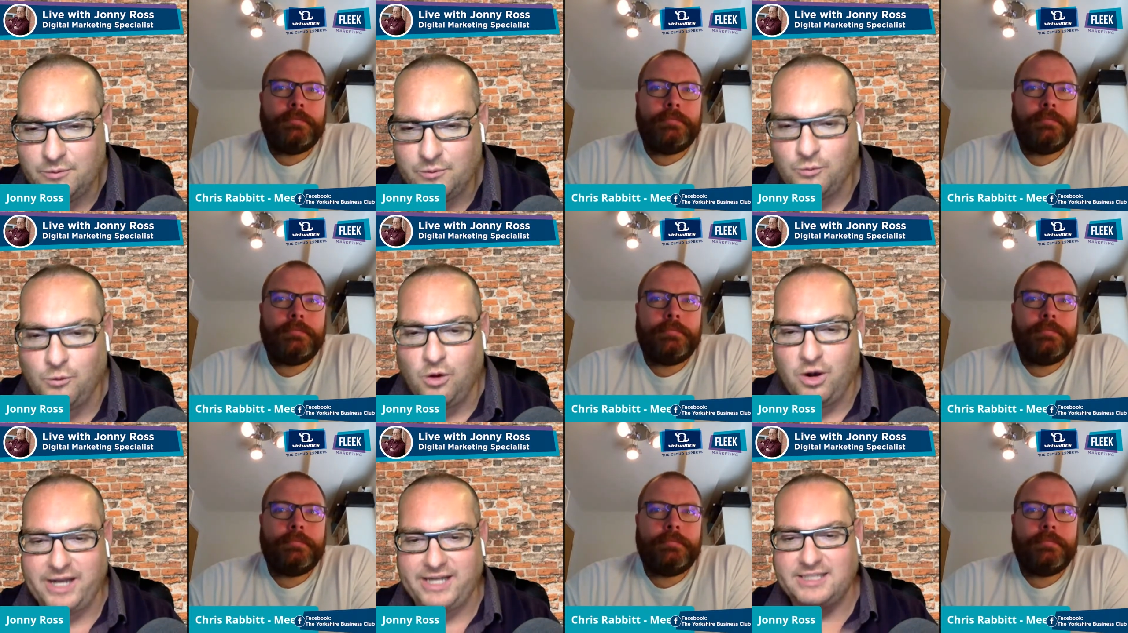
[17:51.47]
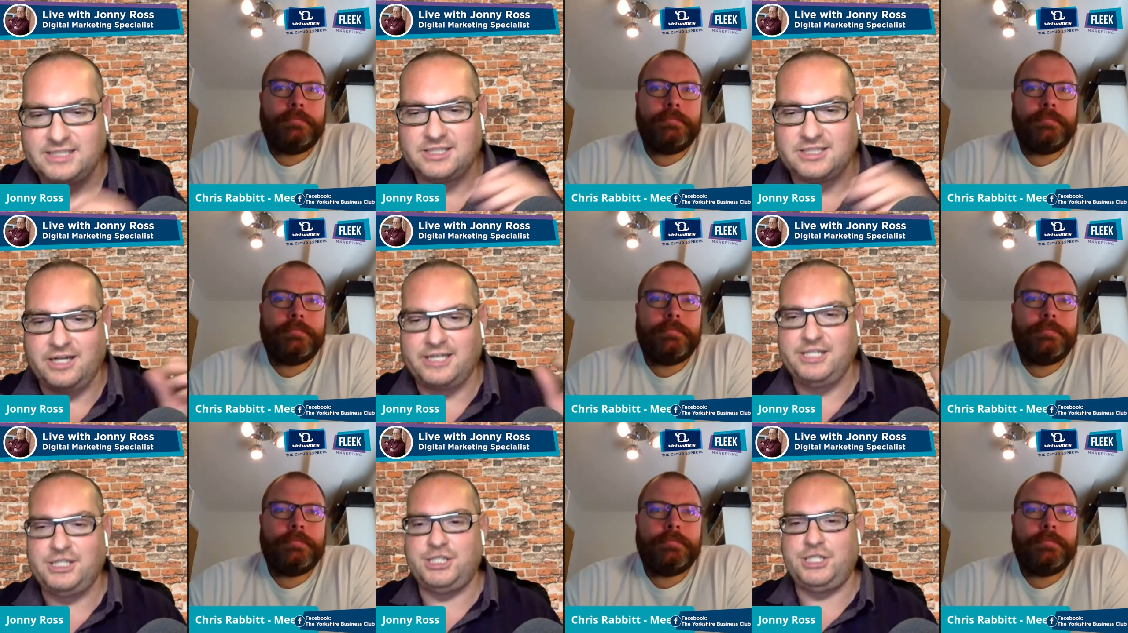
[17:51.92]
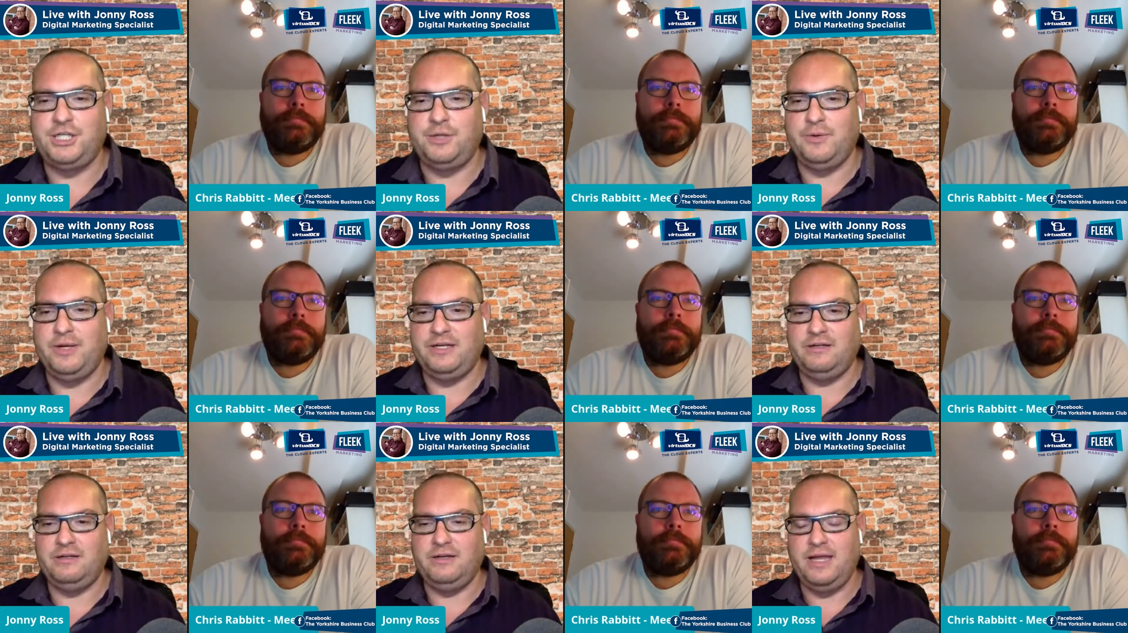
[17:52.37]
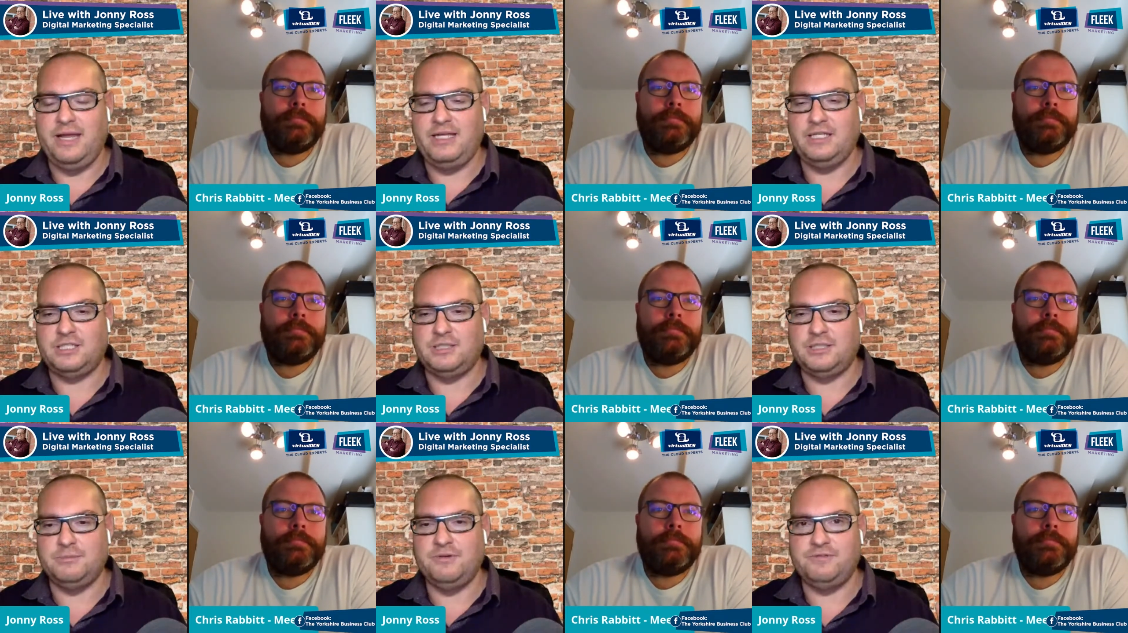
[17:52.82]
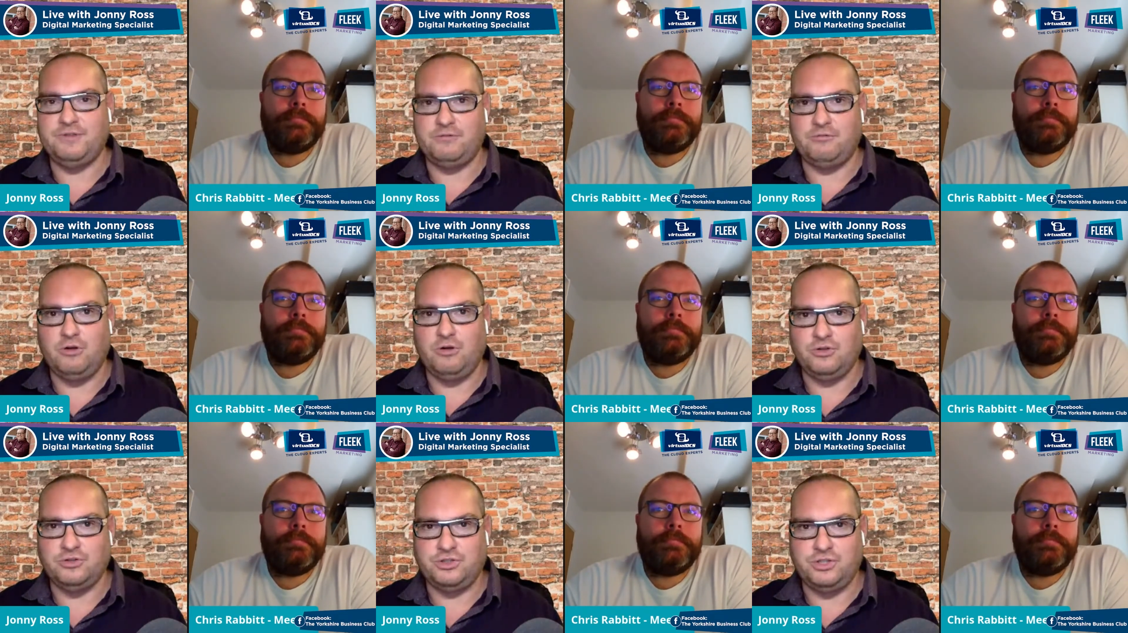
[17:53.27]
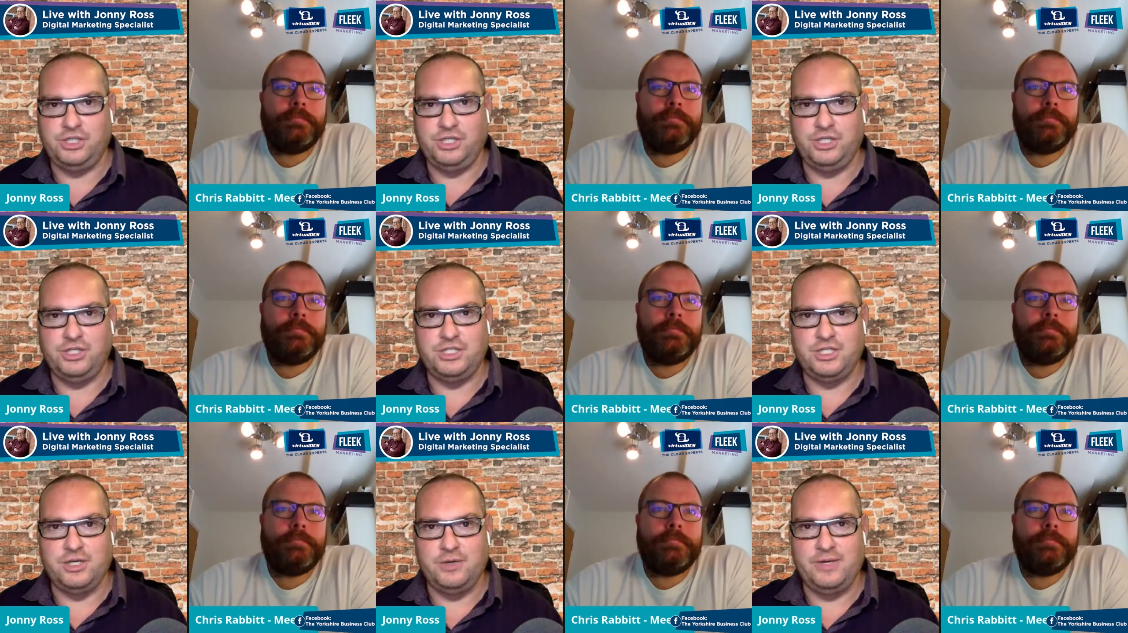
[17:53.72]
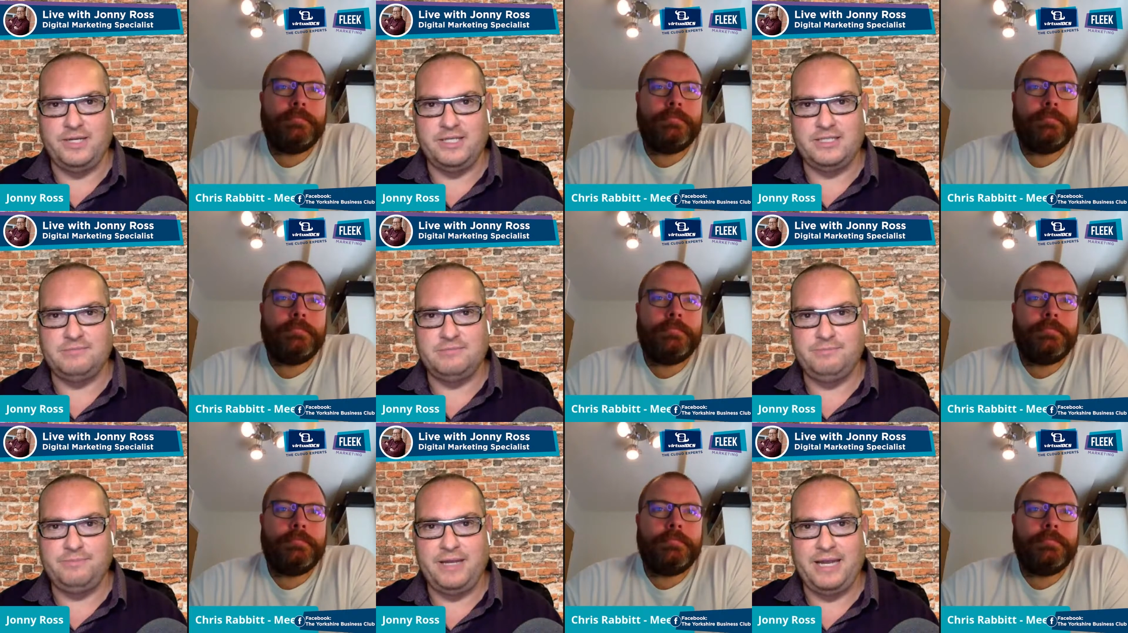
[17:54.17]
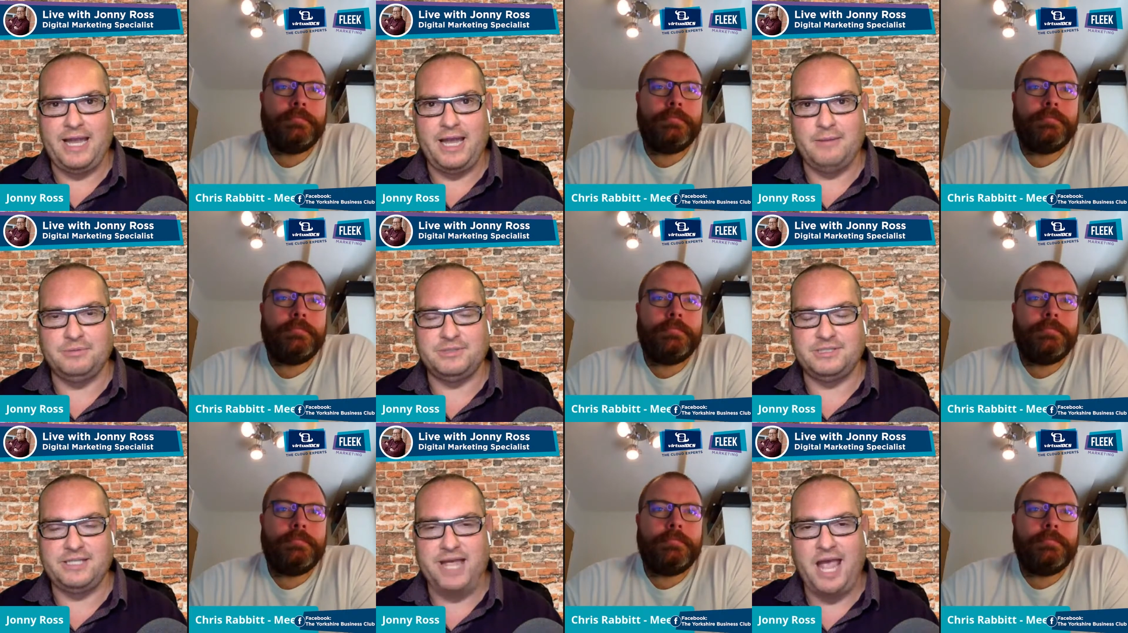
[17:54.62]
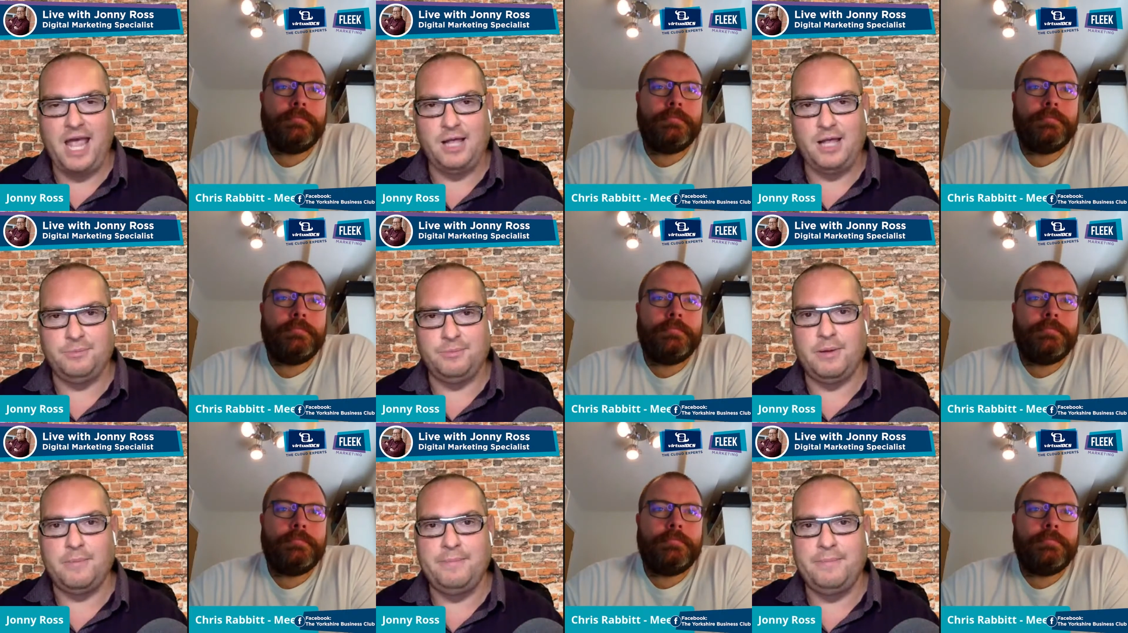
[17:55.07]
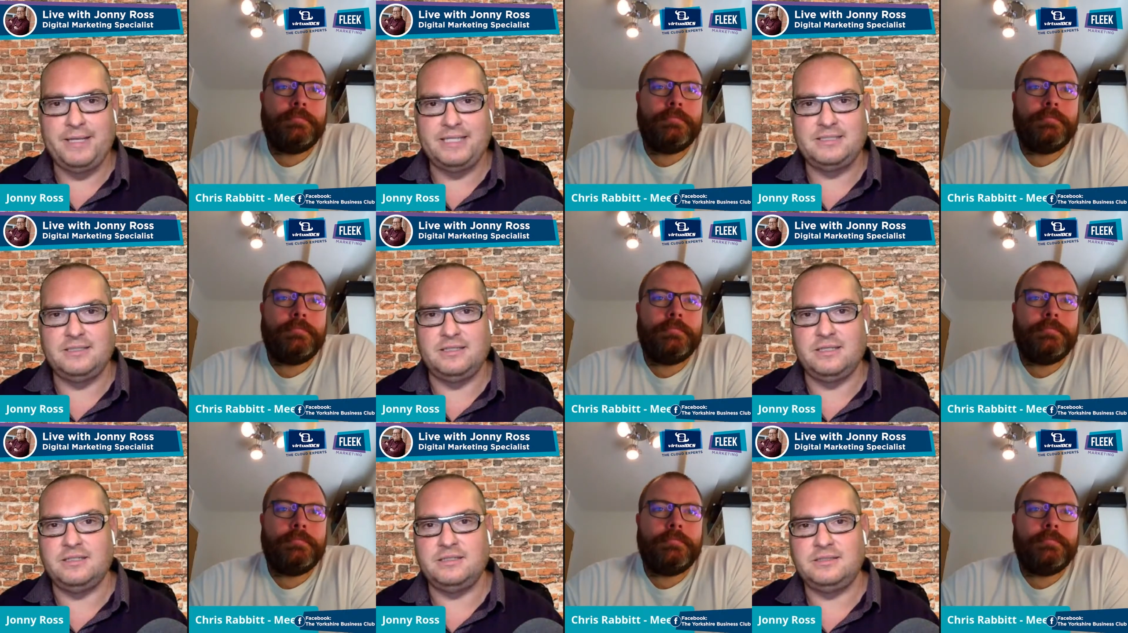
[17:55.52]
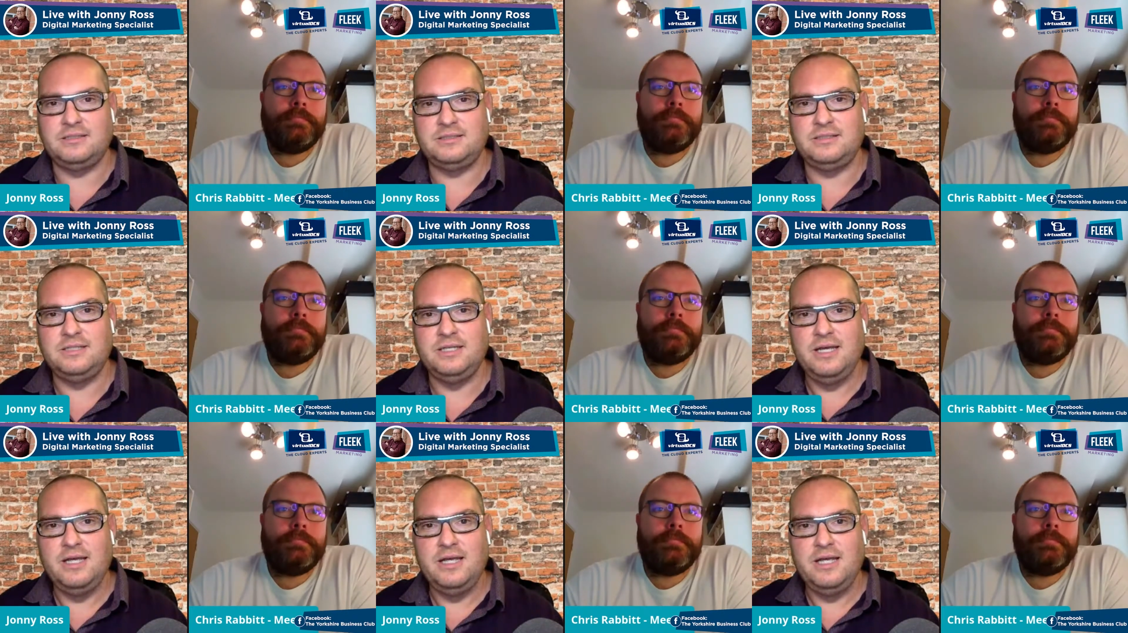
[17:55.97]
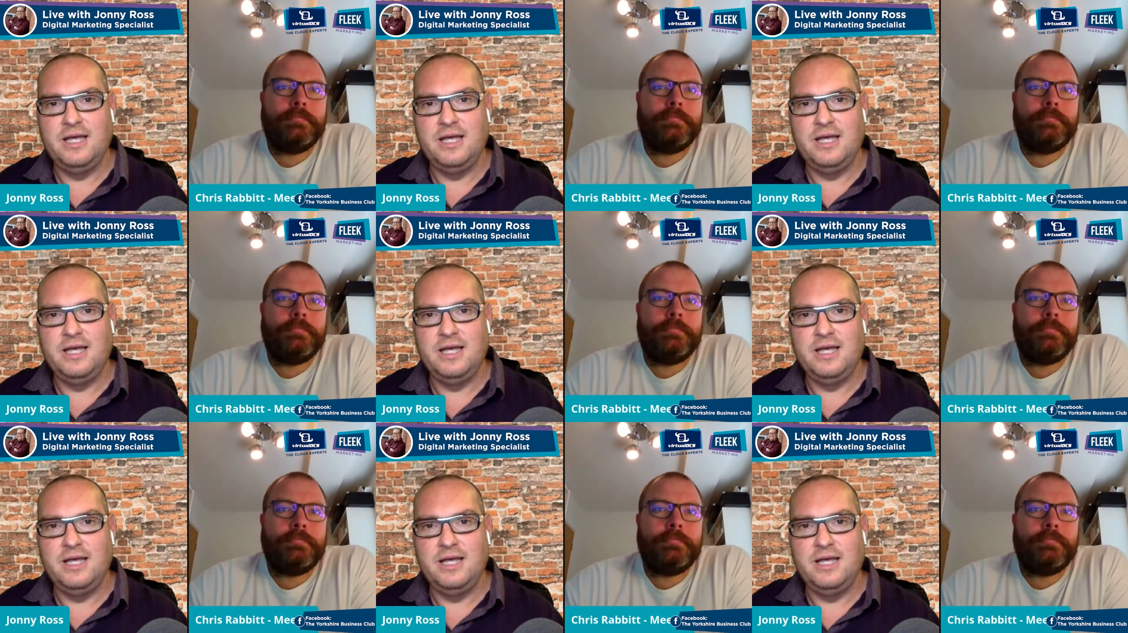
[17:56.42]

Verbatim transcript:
Speaker 1: what excites you in in some of the roles that you do is being able to help a business